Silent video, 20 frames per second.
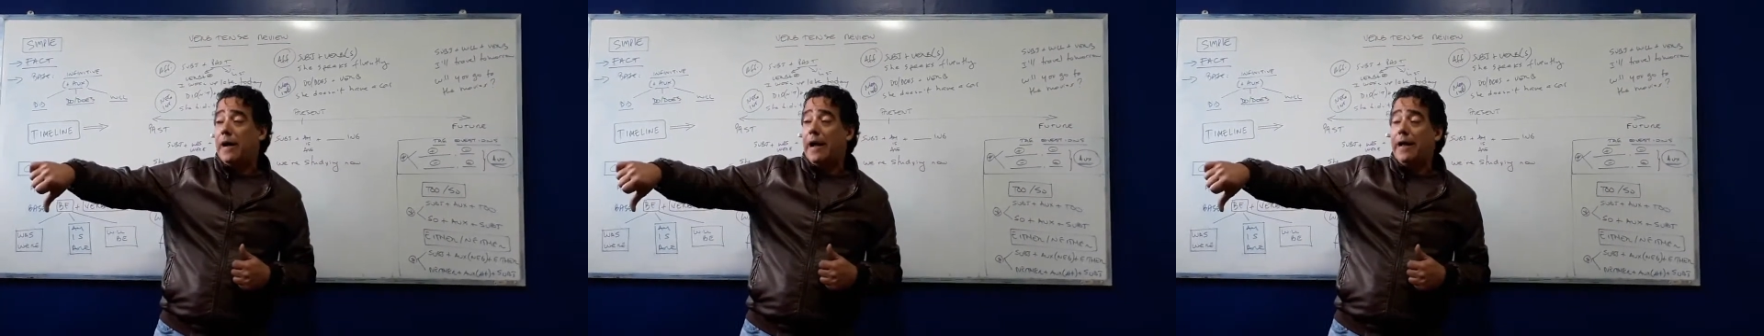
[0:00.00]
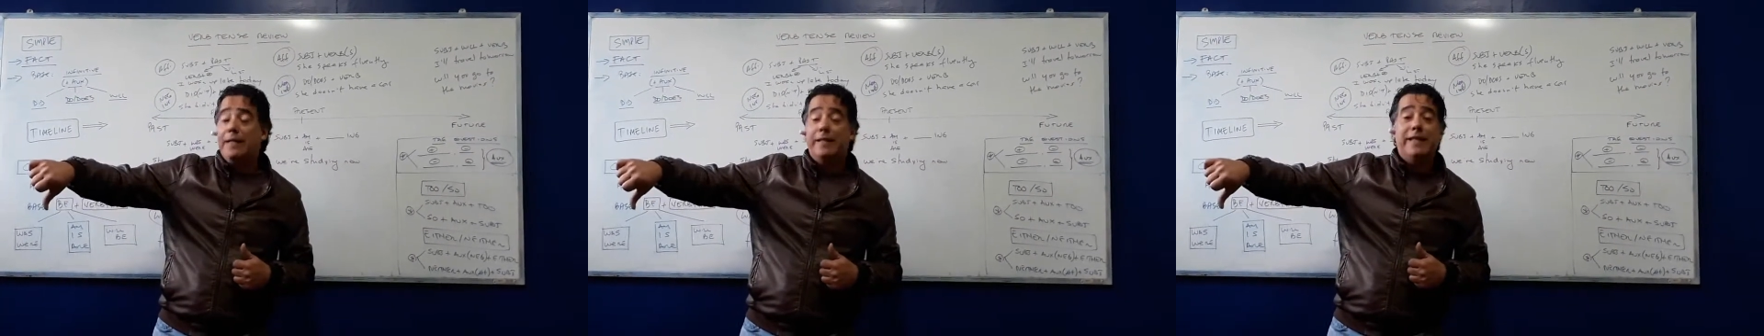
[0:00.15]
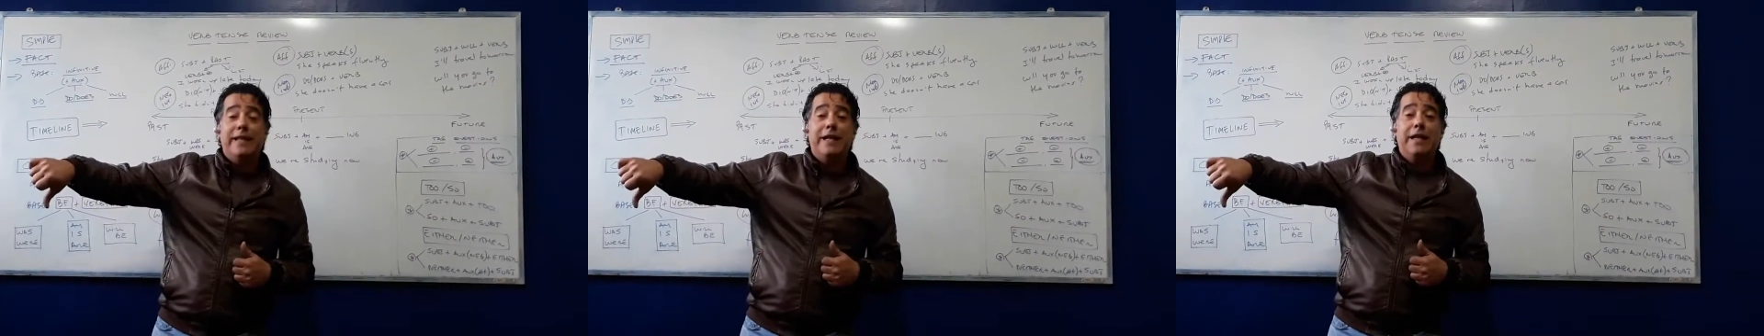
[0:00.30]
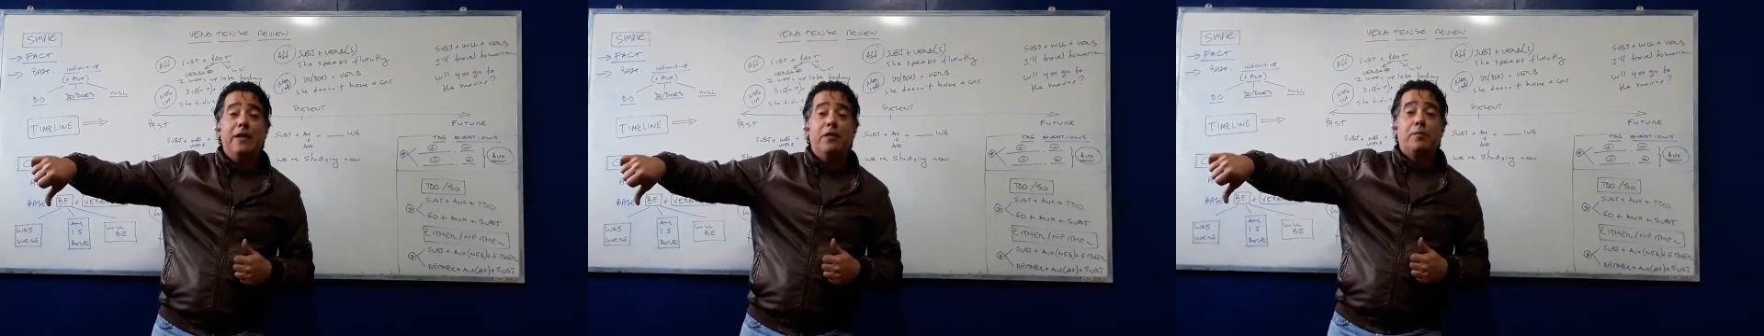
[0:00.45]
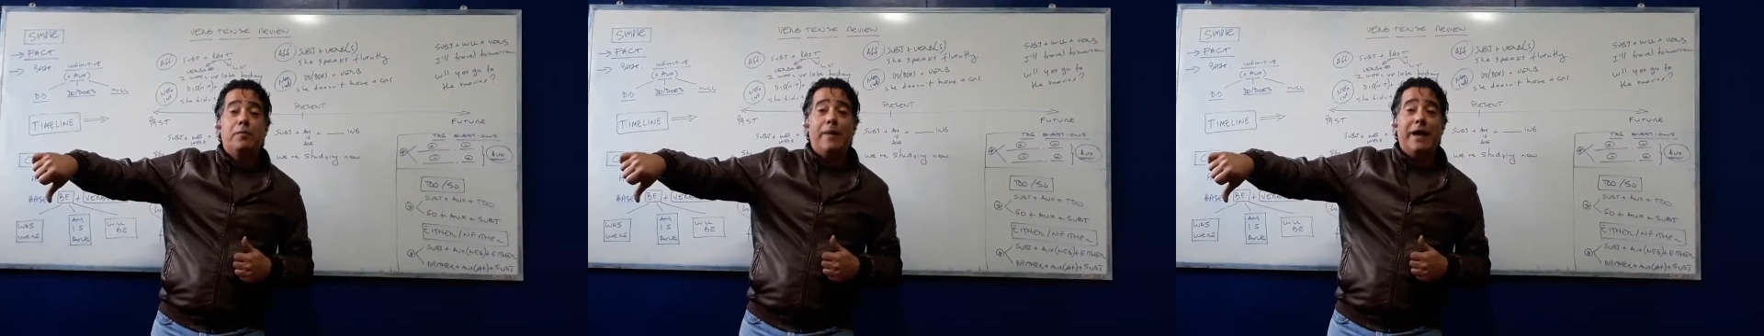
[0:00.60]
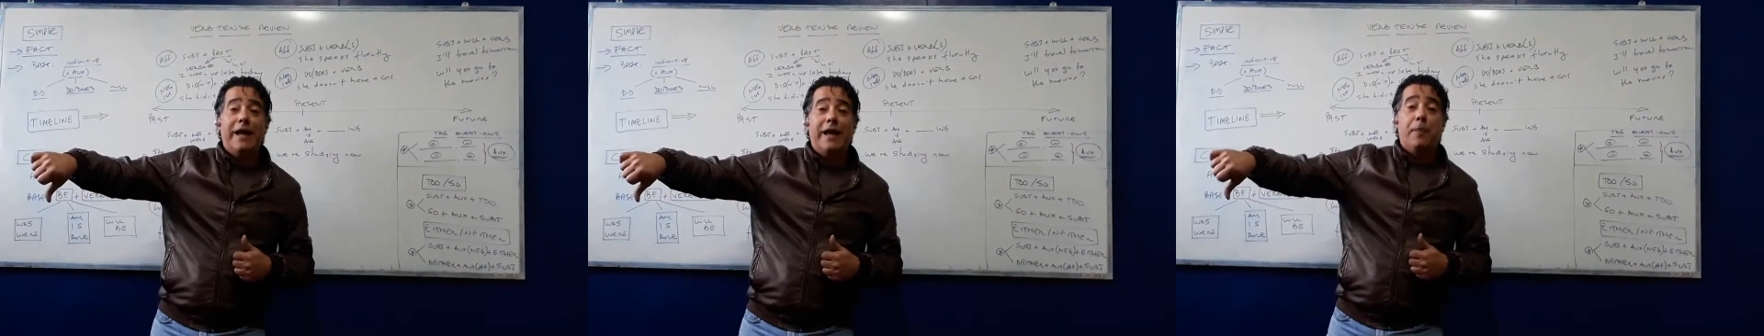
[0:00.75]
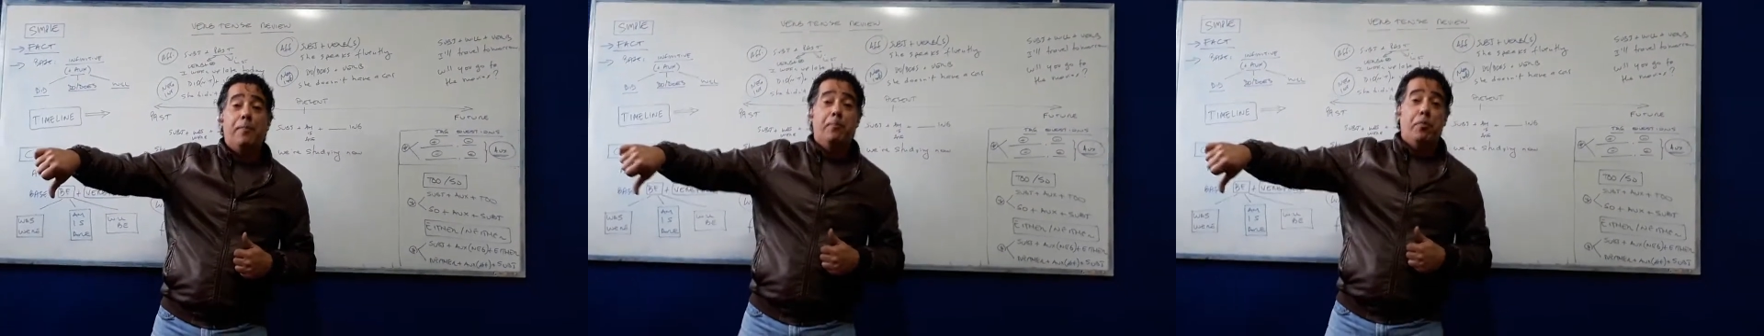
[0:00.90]
didn't buy
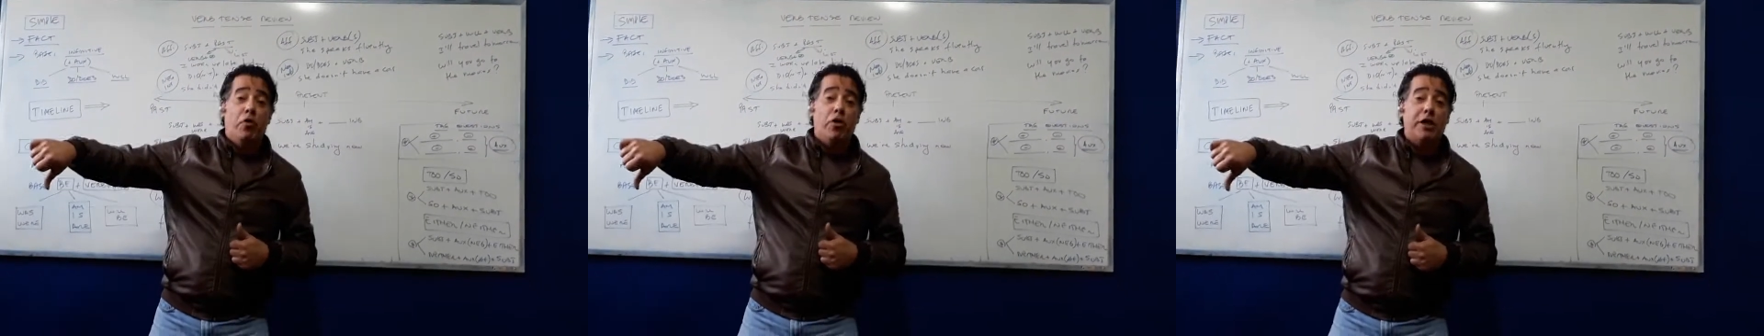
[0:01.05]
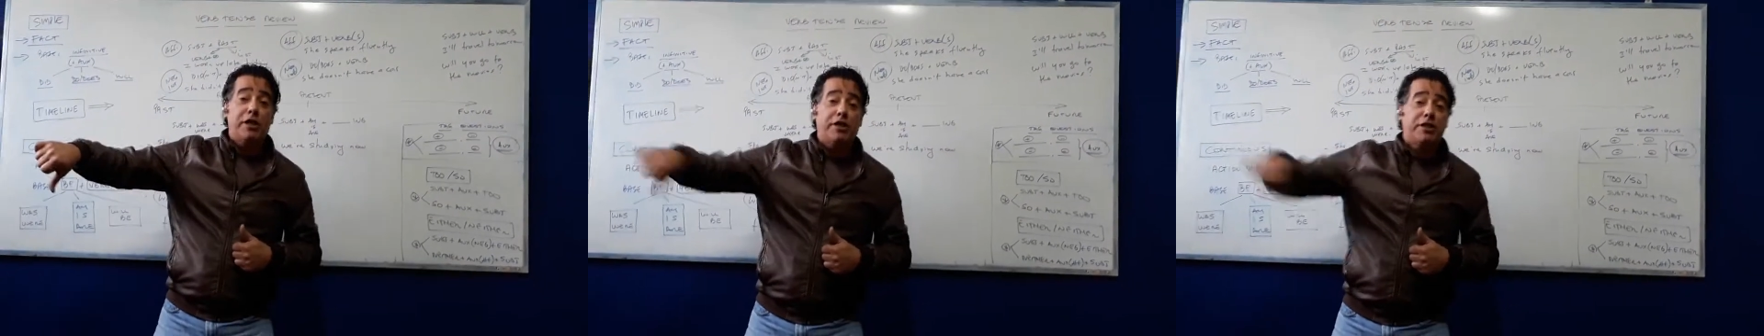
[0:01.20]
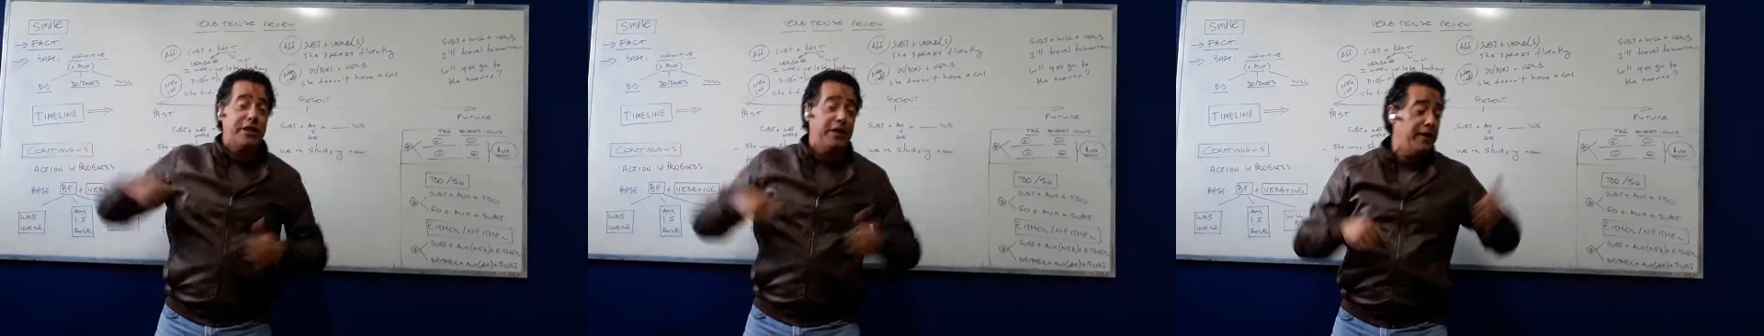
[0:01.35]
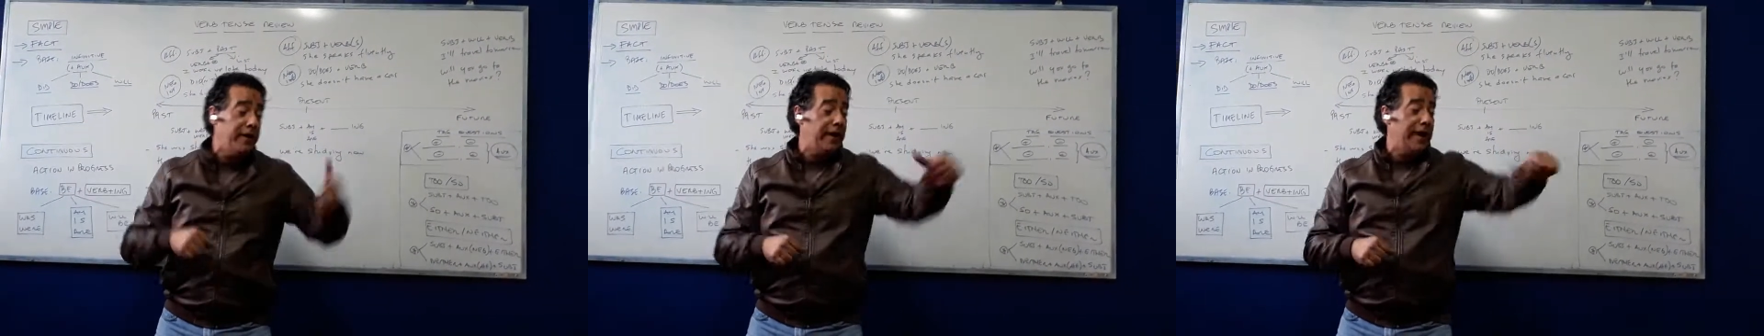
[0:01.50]
a Porsche